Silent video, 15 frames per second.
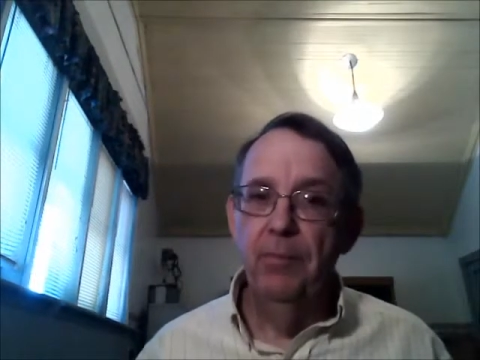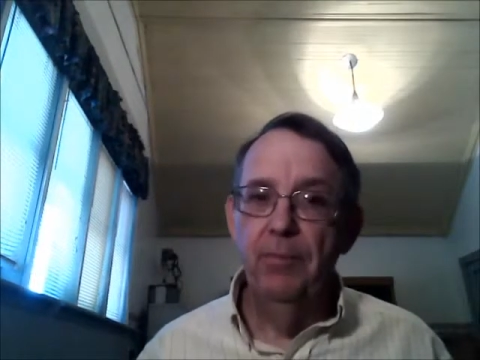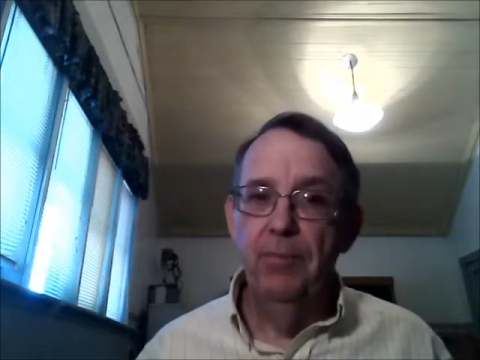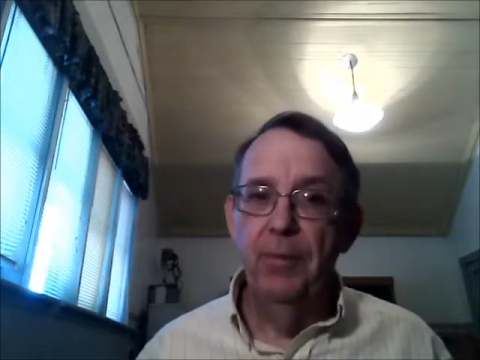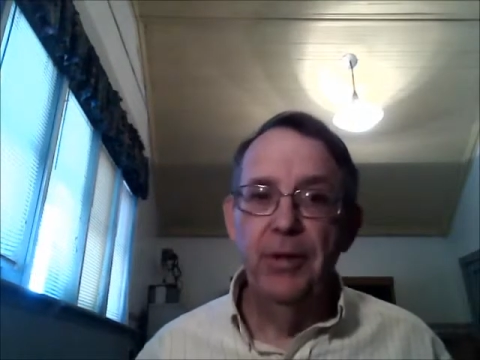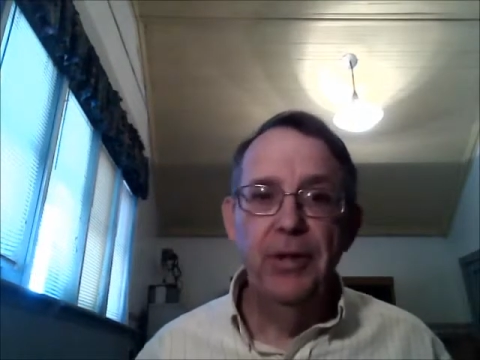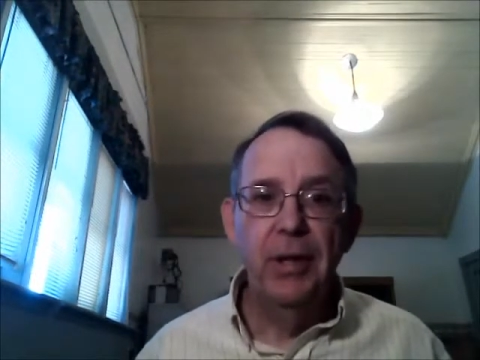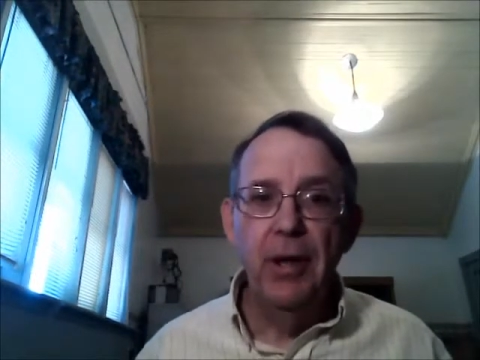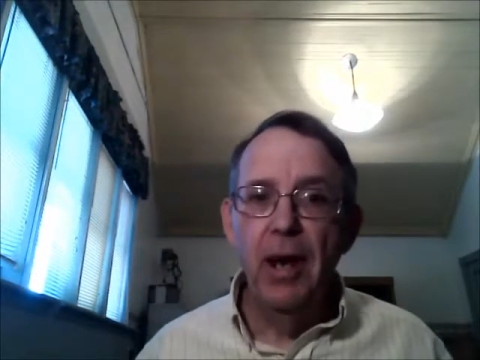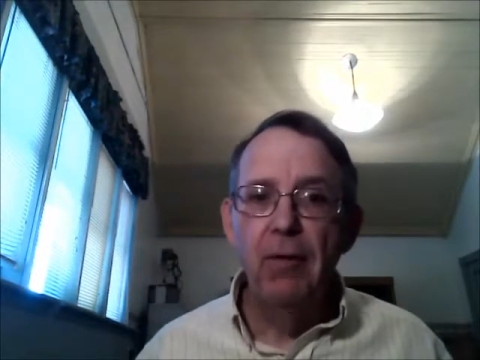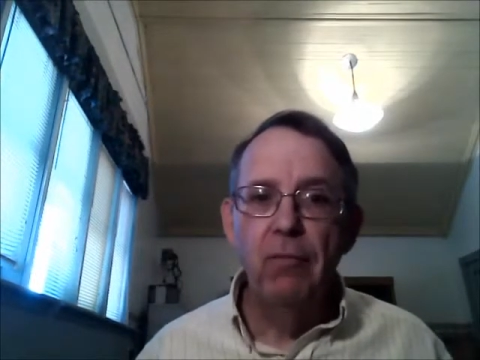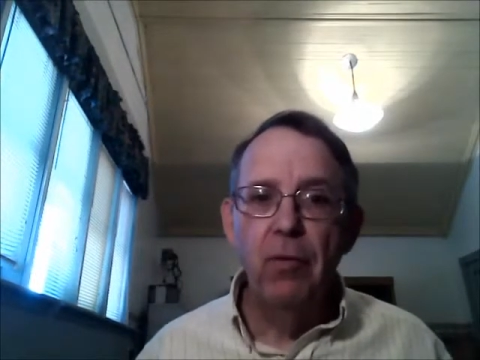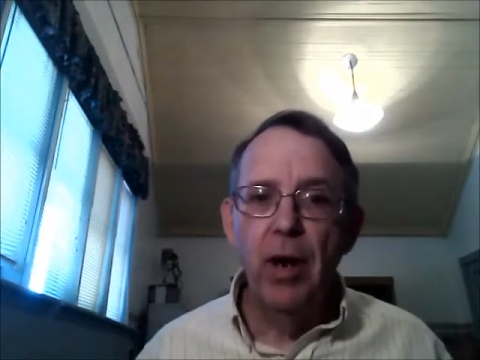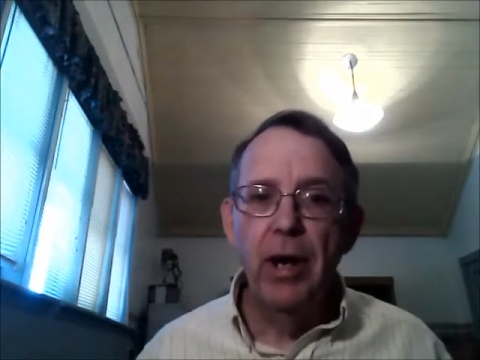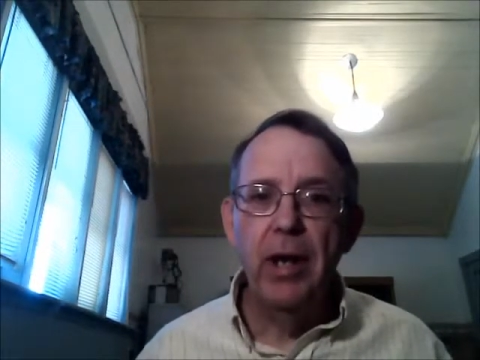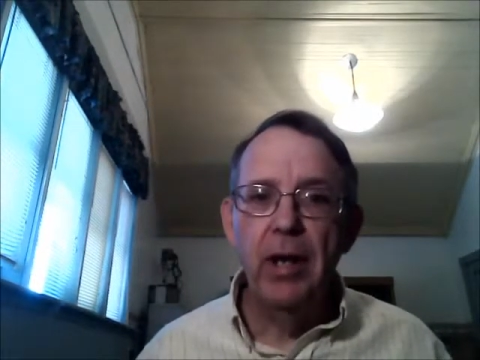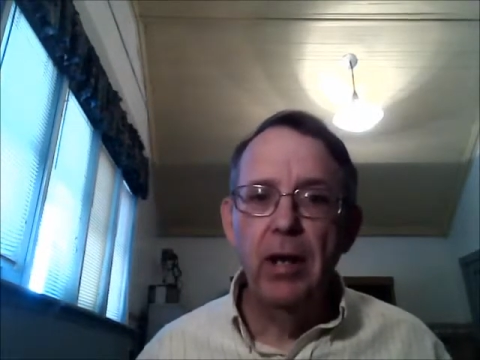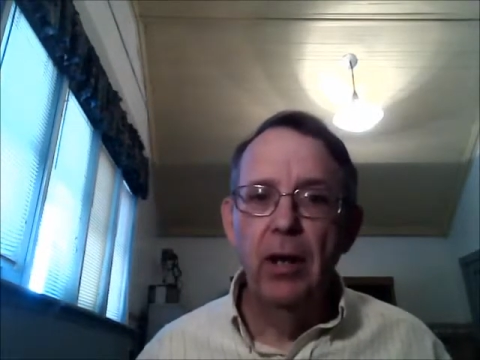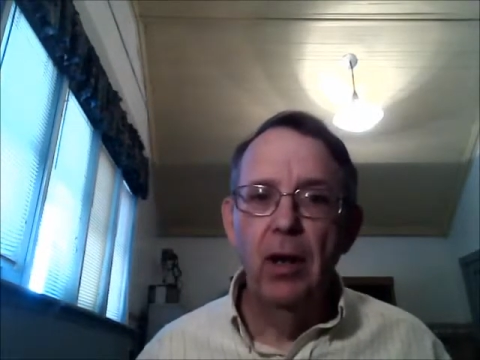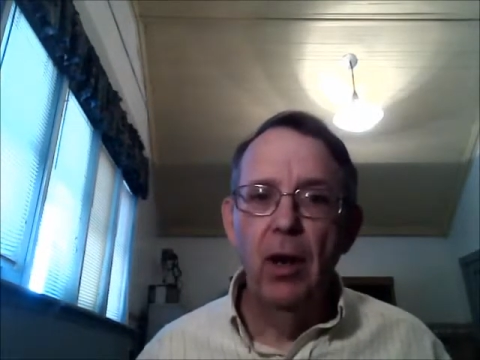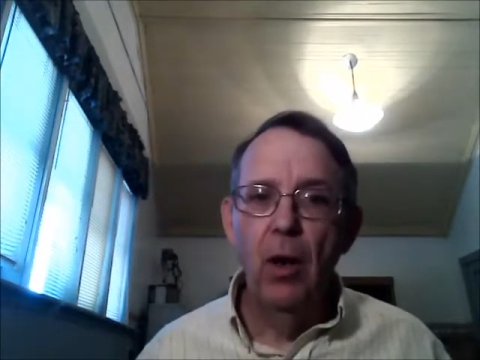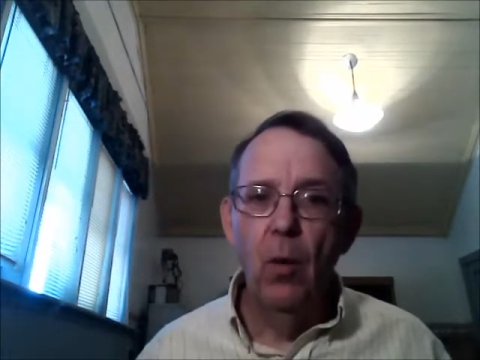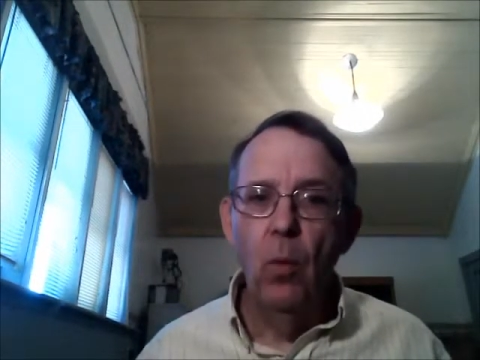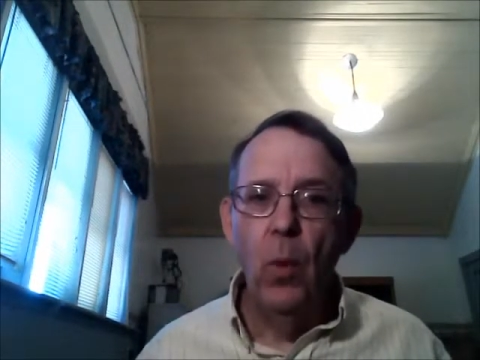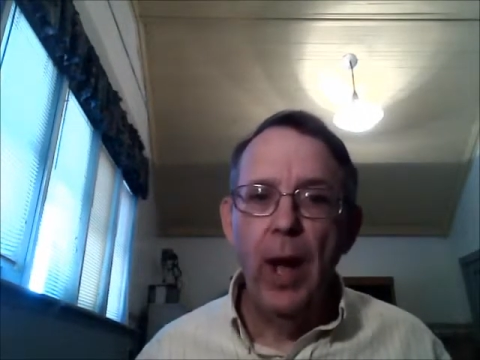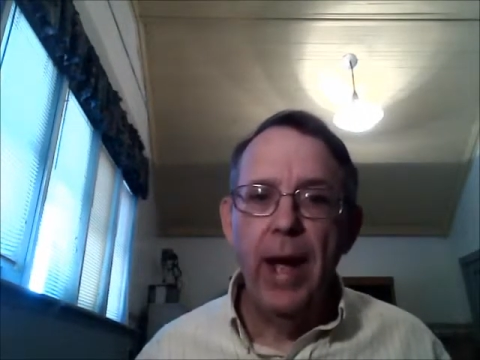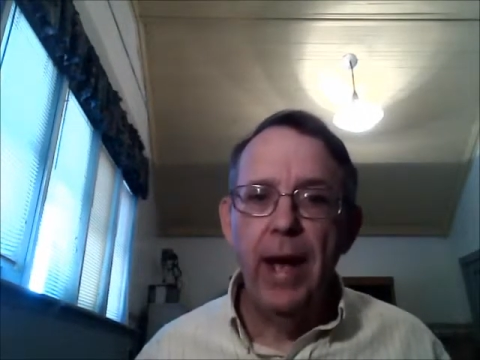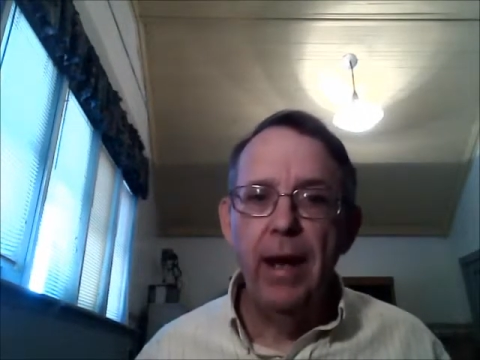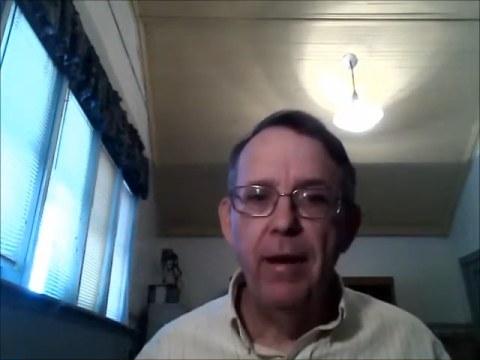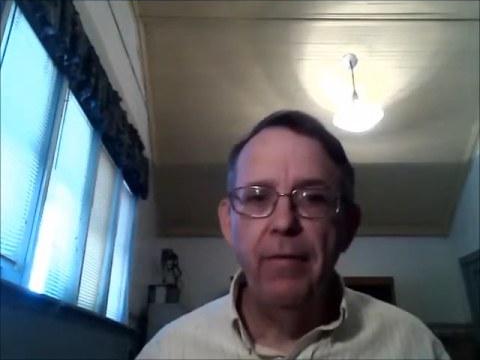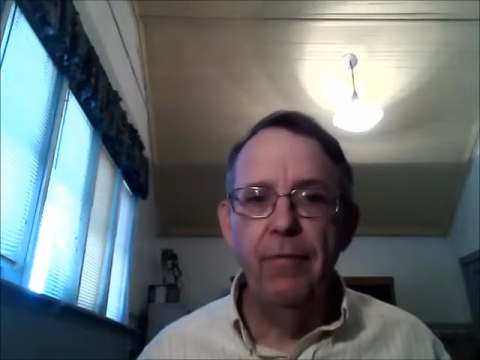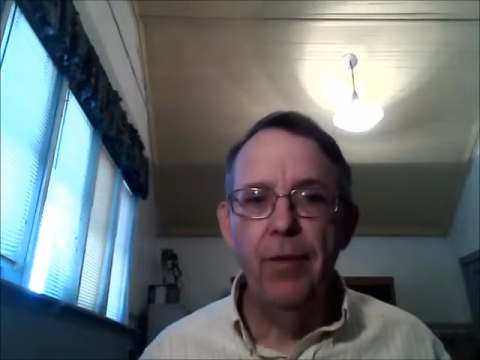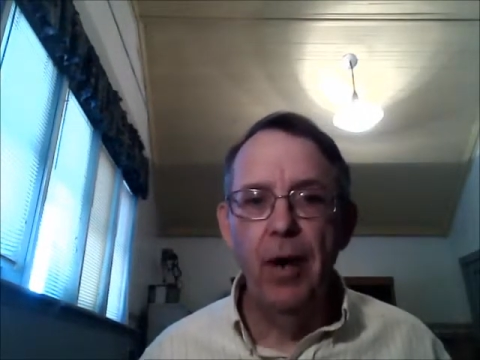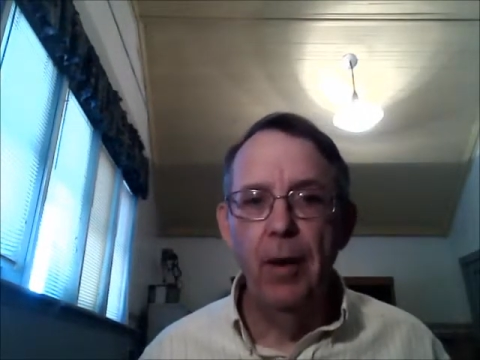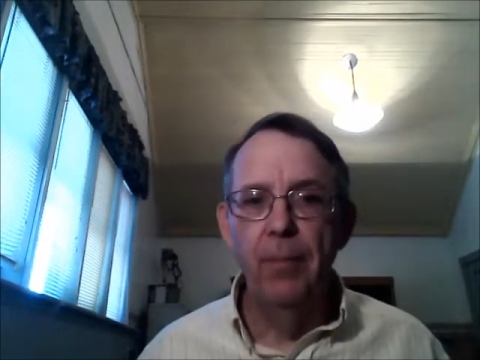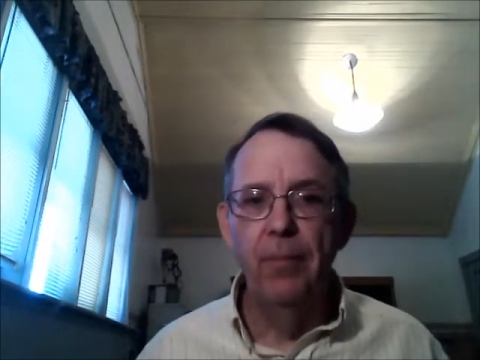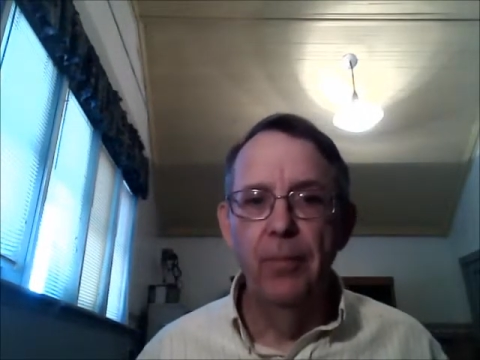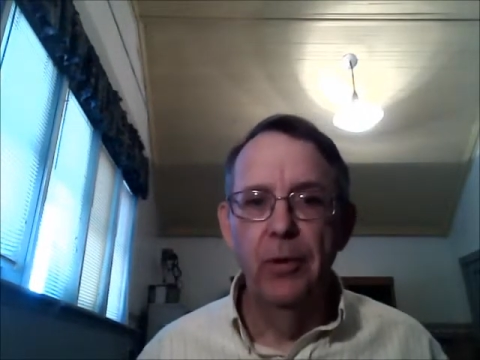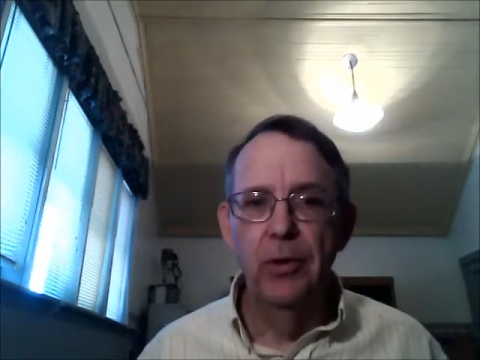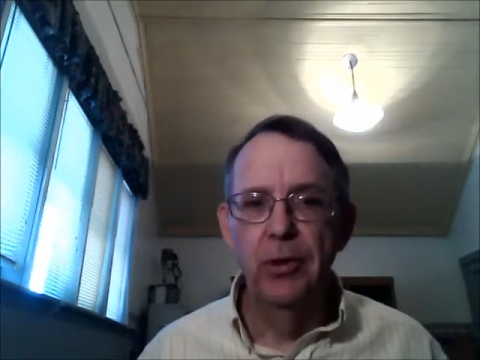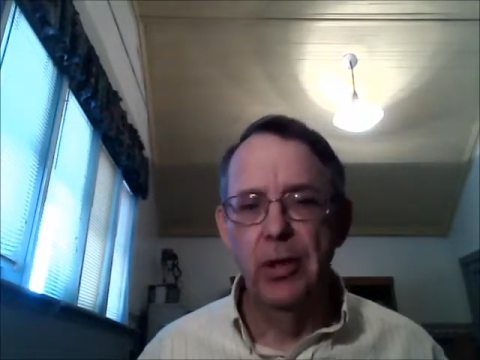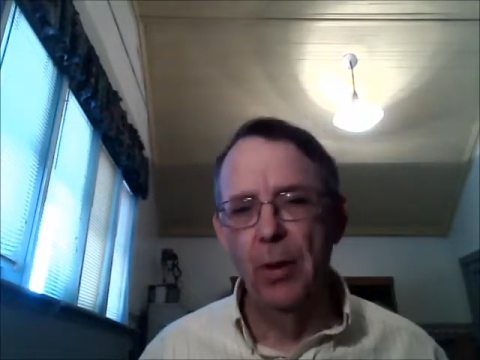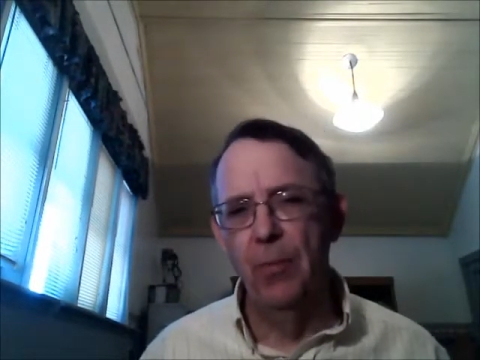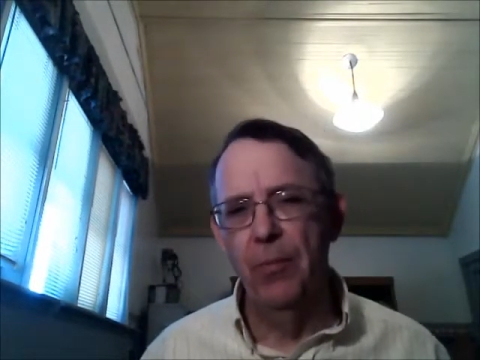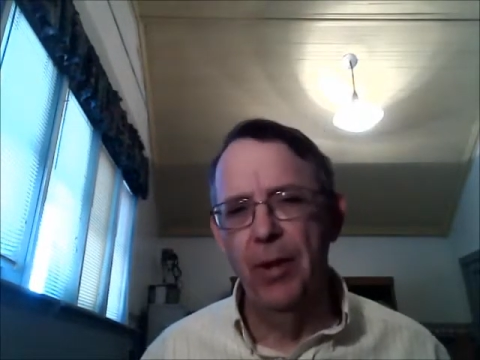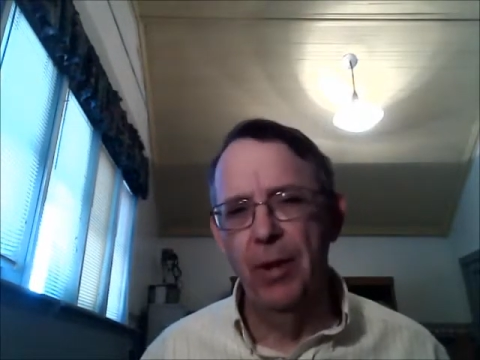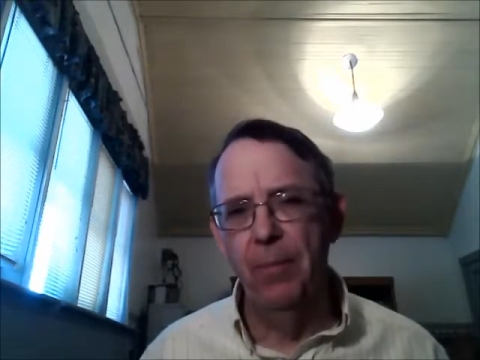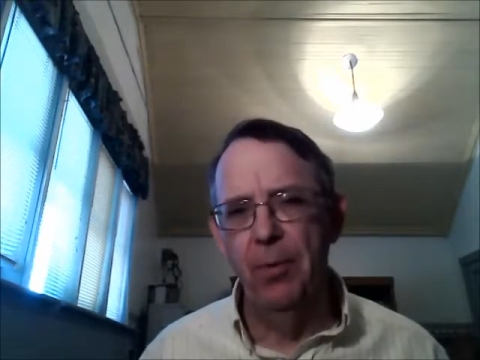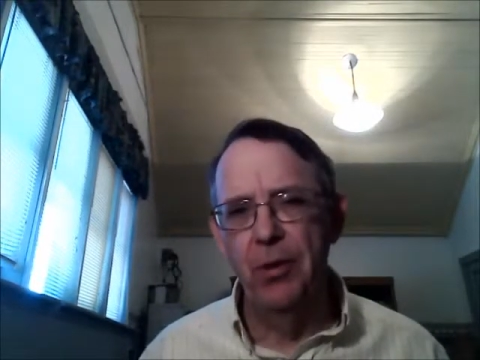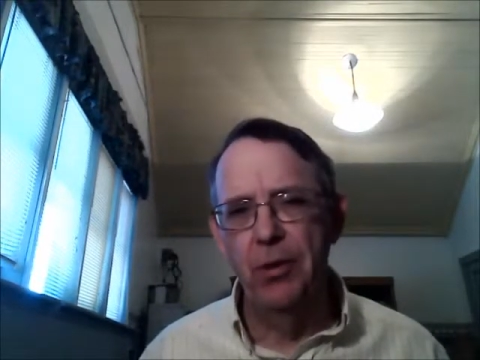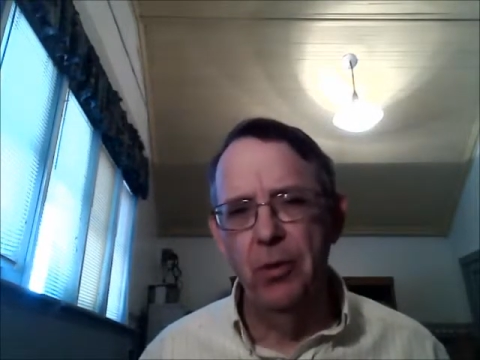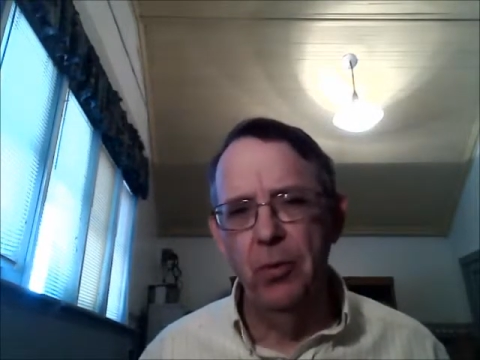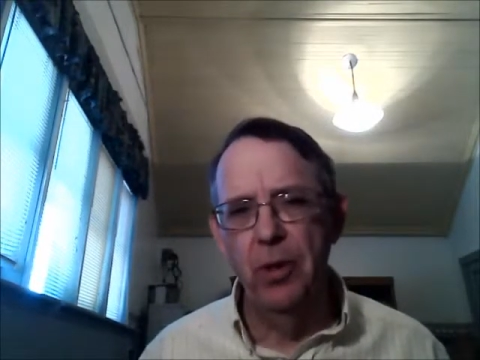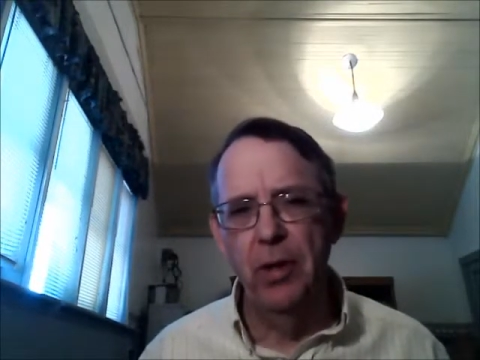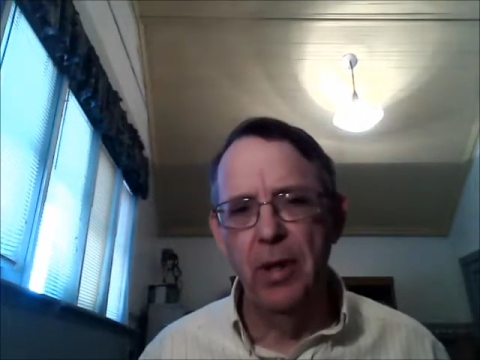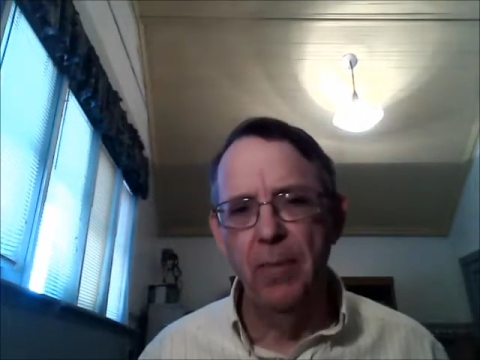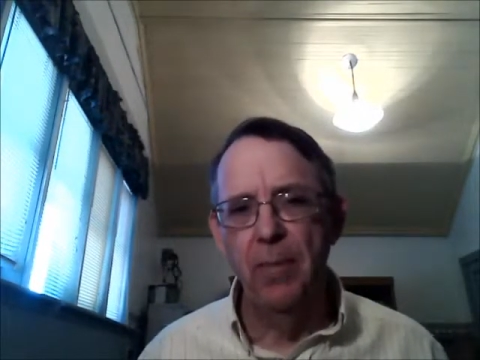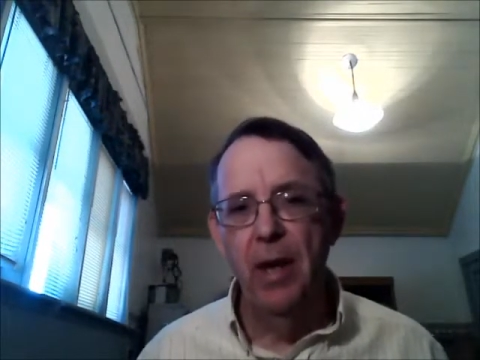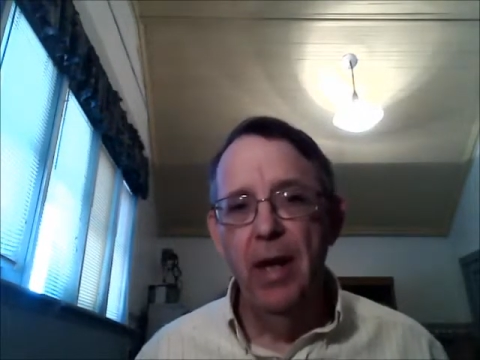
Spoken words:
But they're not running away from something pursuing them.